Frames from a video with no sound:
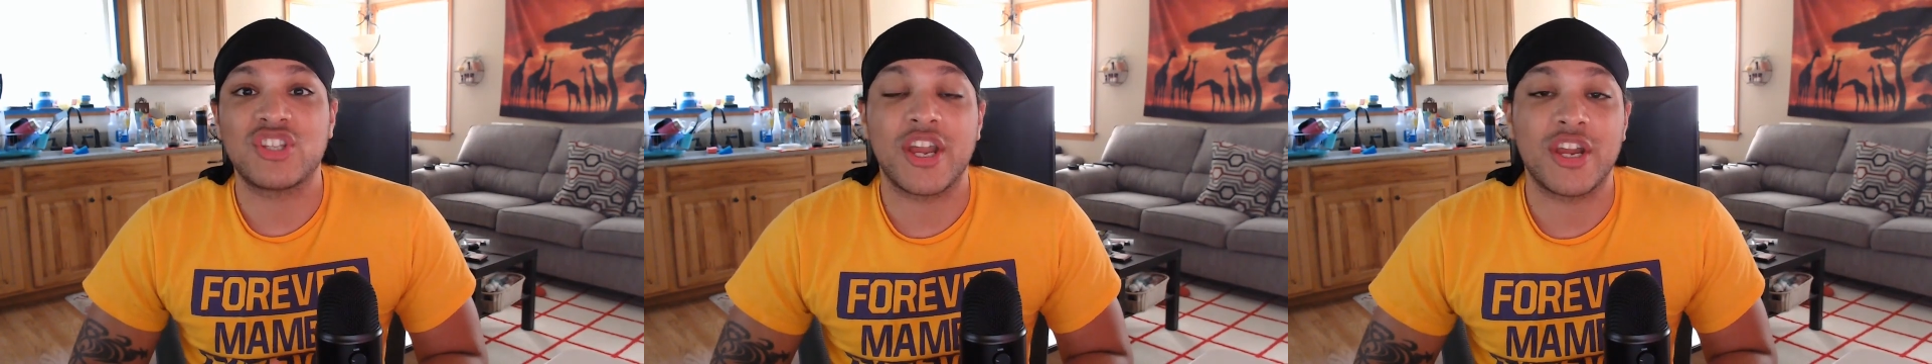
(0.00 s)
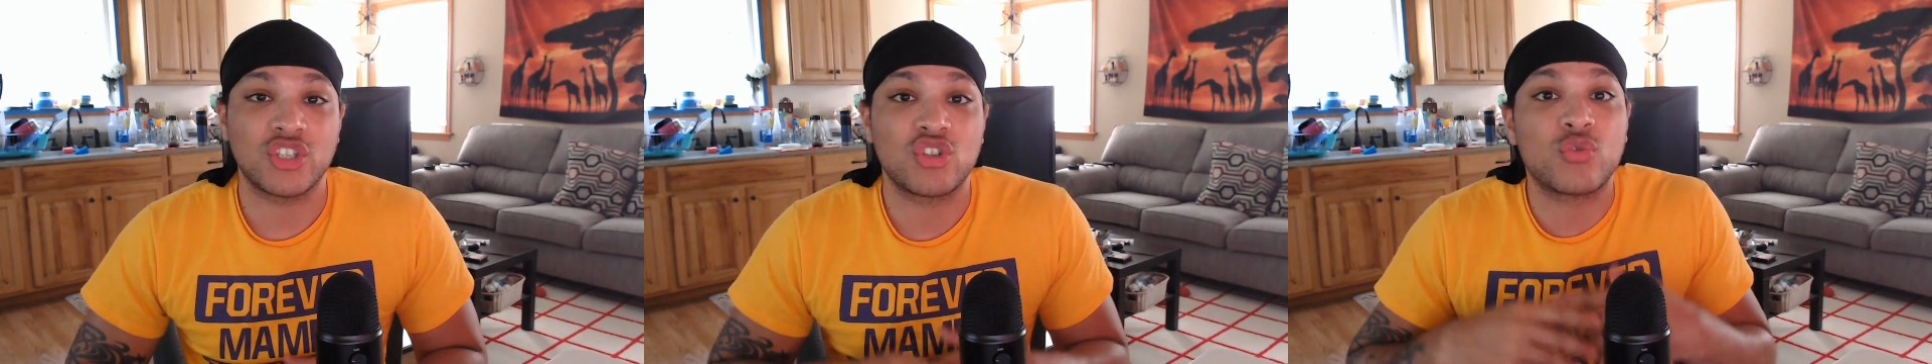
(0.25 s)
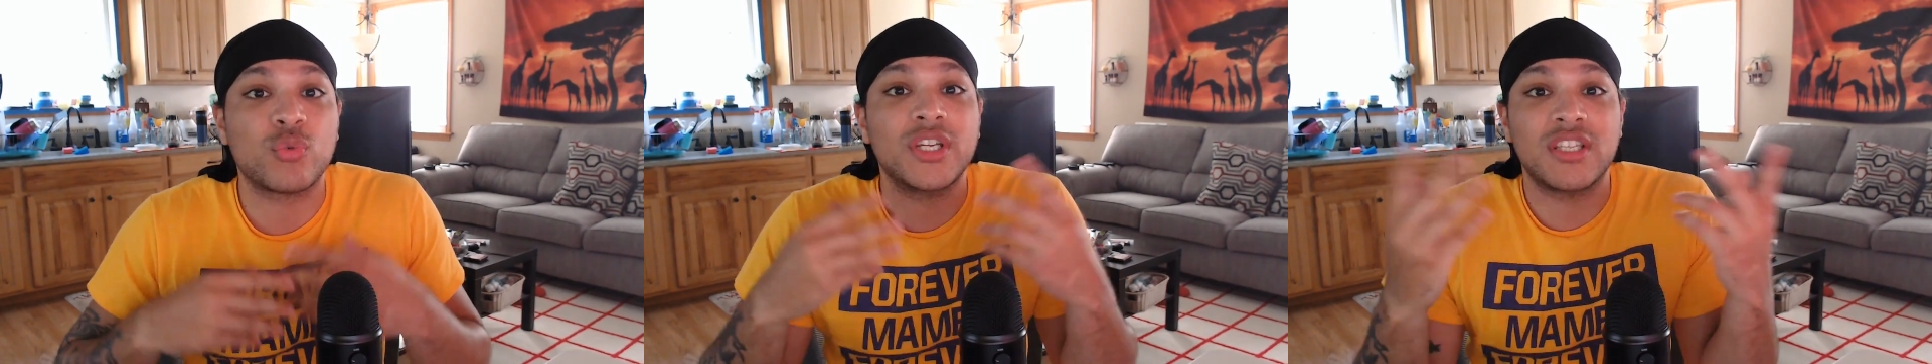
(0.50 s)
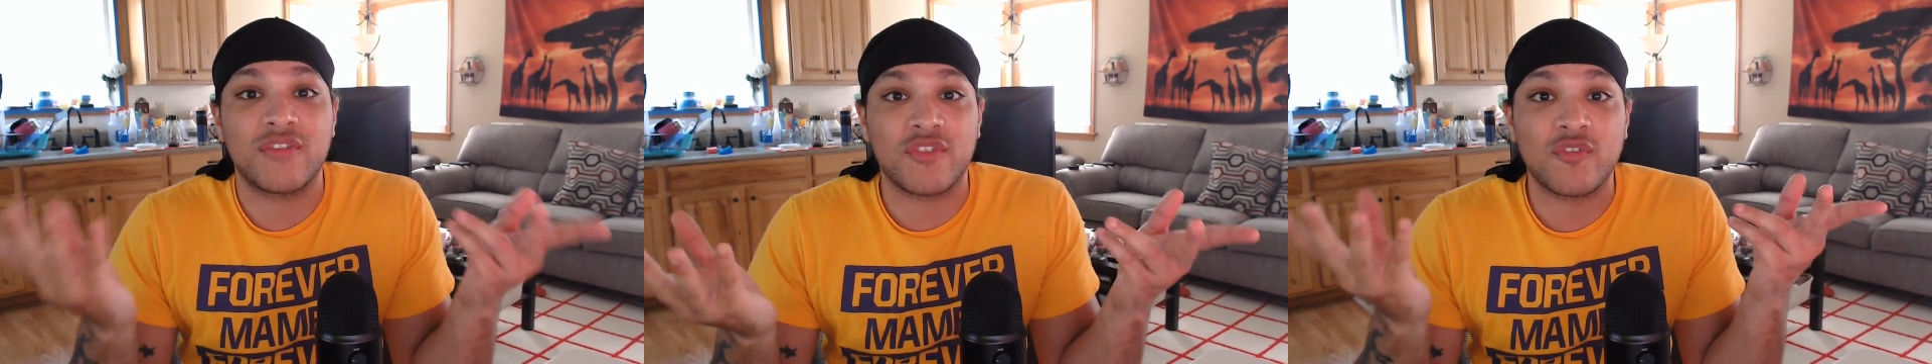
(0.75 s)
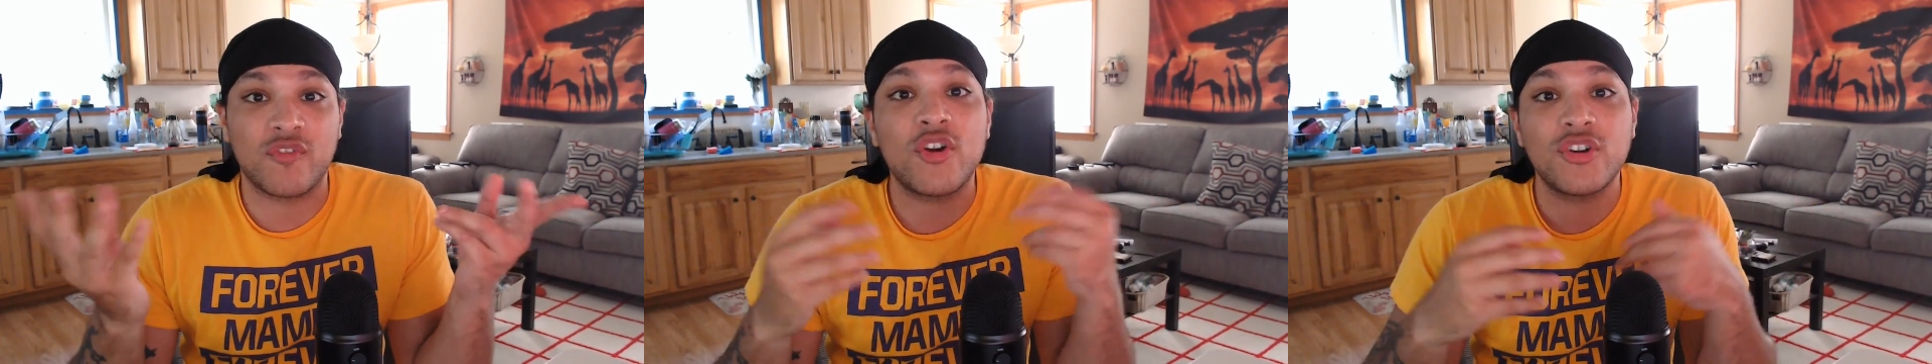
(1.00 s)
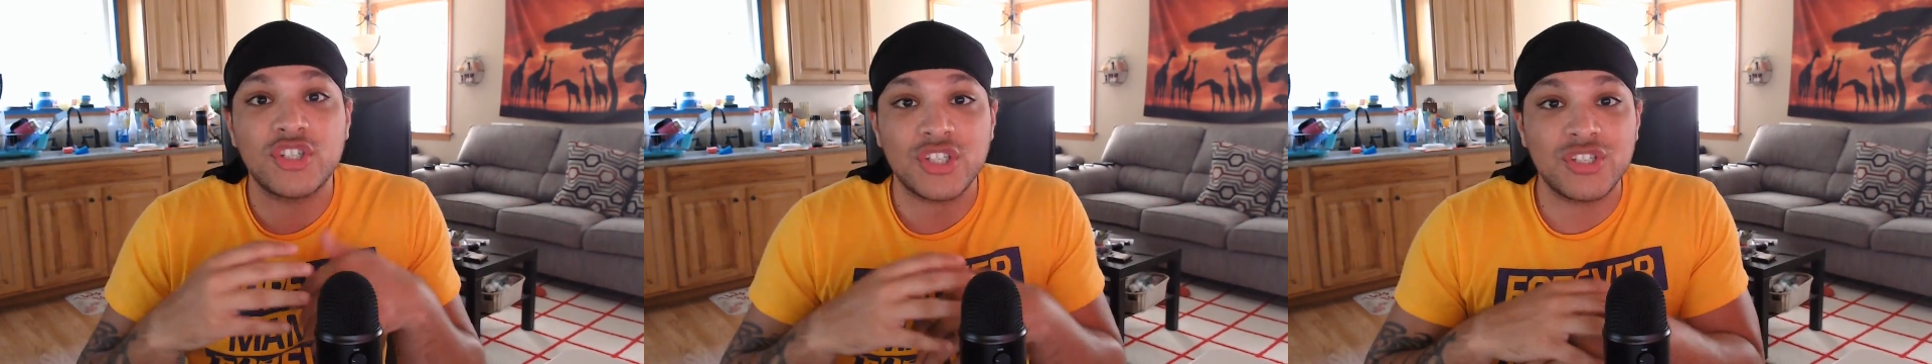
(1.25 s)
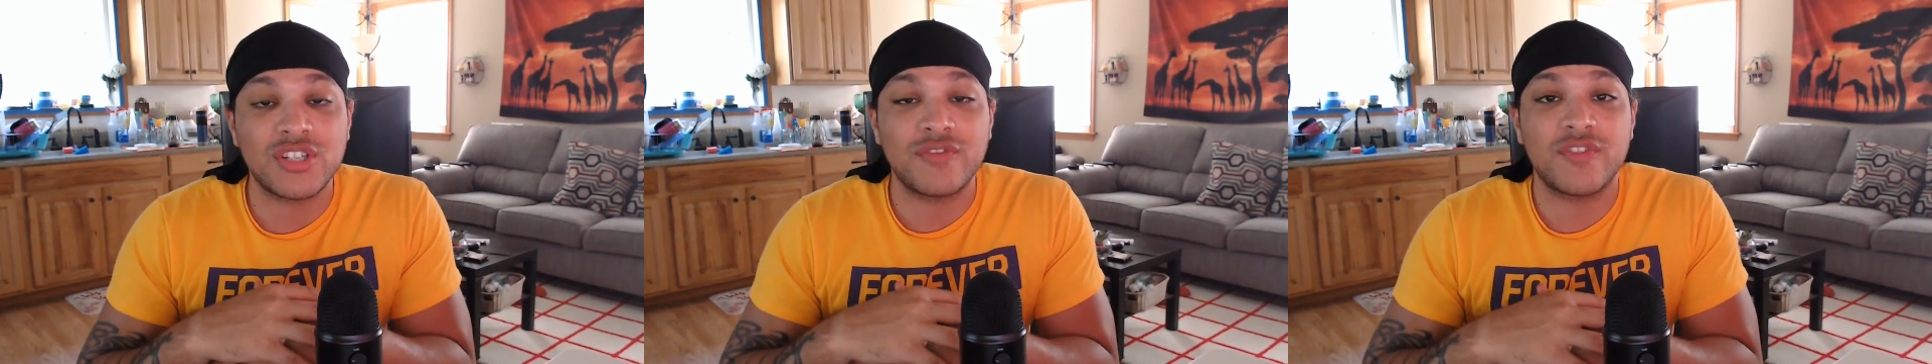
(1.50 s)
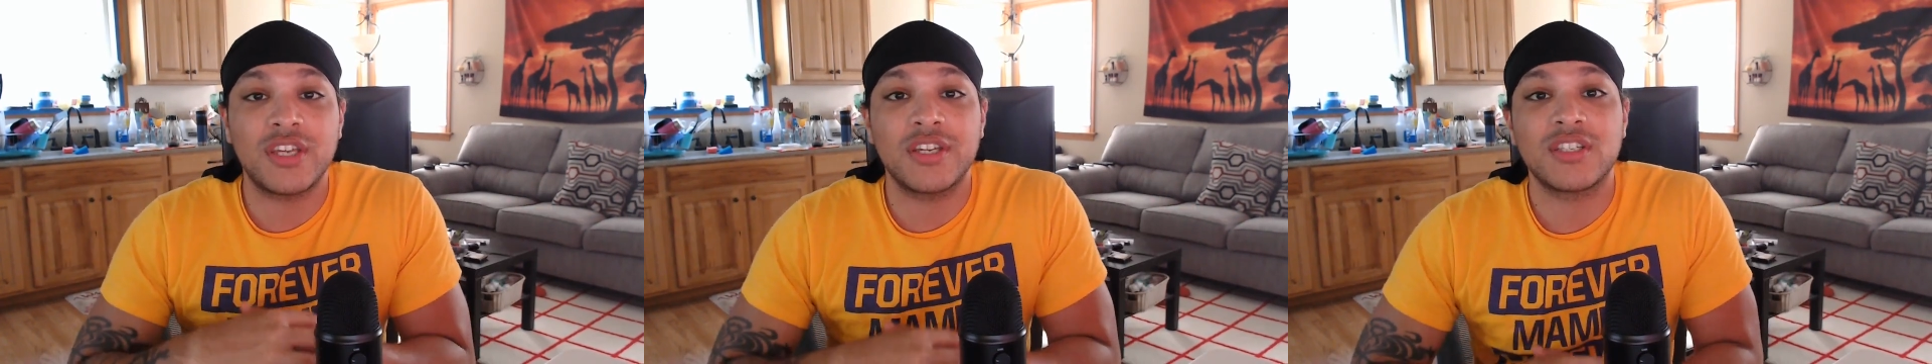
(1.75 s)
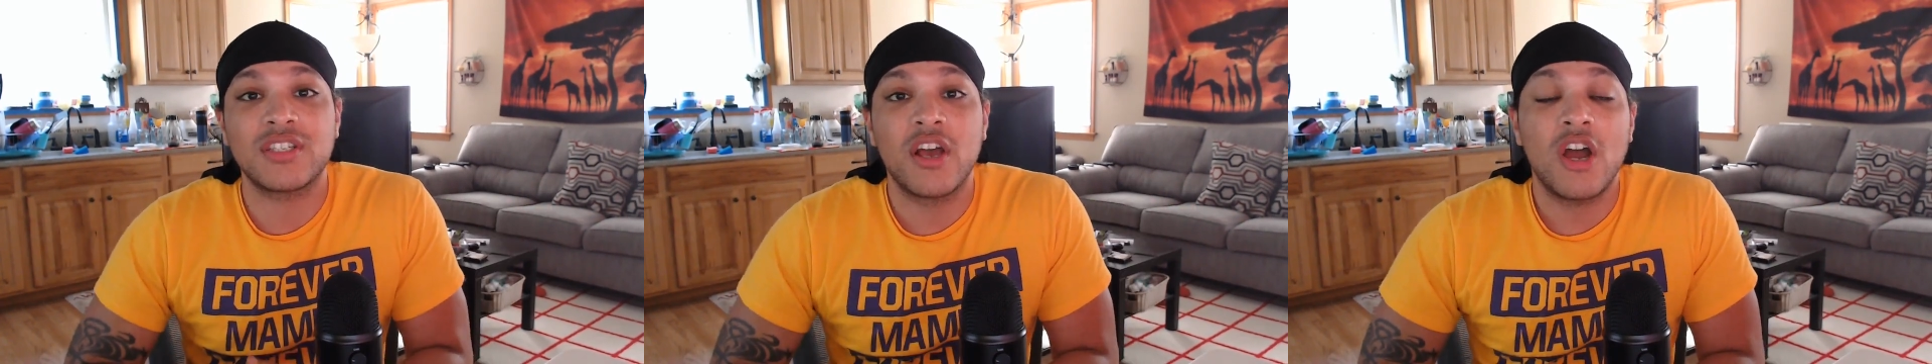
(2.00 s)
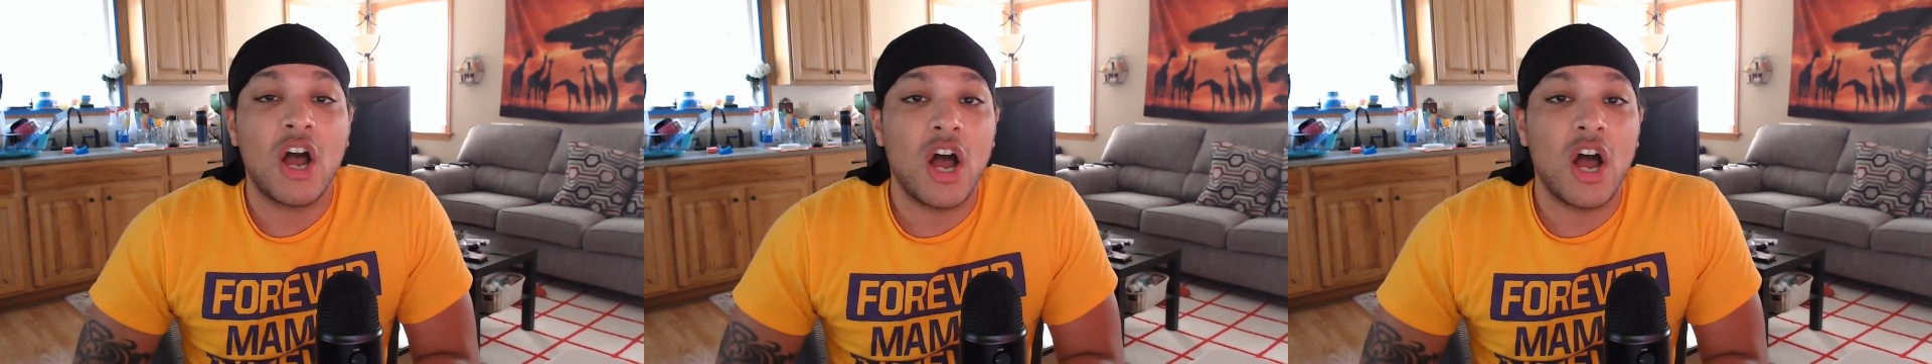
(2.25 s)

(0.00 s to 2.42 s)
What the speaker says: there's three different versions of this.